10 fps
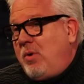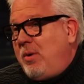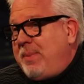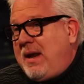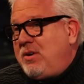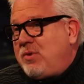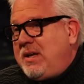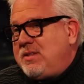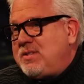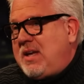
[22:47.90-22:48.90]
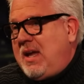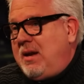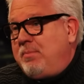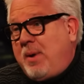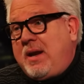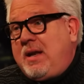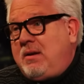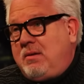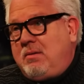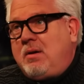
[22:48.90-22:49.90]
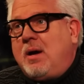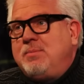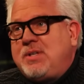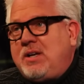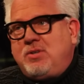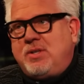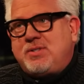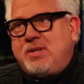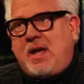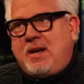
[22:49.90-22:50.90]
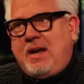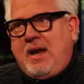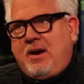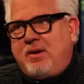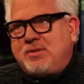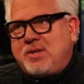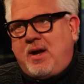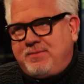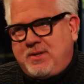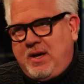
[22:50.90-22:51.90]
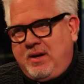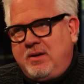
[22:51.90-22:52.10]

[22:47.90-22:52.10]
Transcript: won't penetrate the skin, but it comes at you. This is not an airsoft gun.